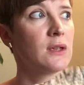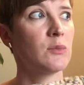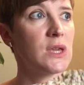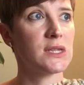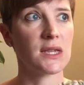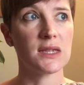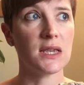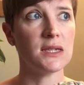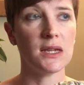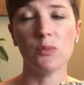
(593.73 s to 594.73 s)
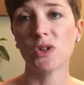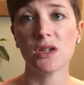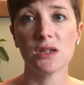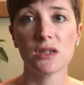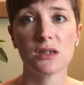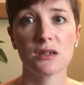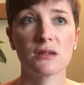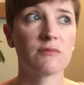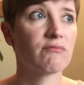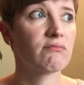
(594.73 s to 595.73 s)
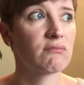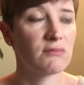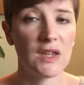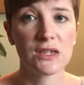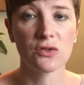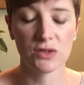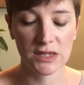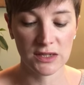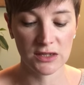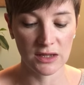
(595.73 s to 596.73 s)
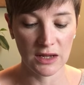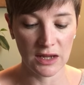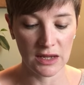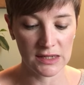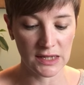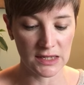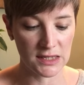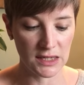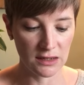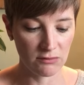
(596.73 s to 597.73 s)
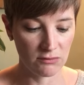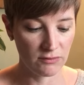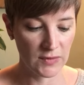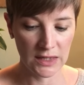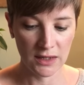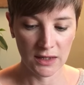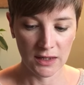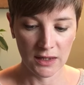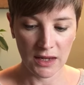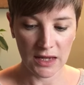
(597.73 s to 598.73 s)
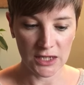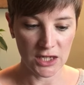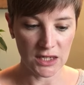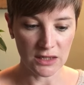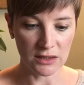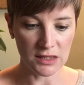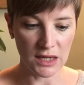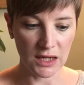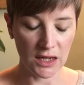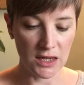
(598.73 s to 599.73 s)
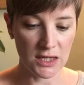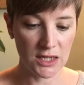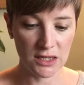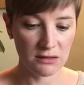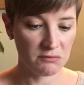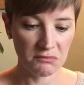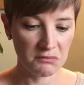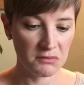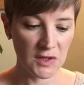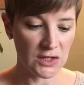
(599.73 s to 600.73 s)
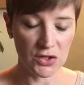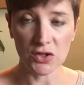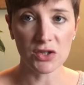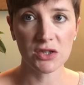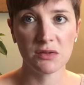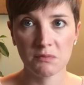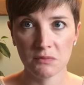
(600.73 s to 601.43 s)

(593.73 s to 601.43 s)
piece that's easy, because it's on 16-inch needles and you just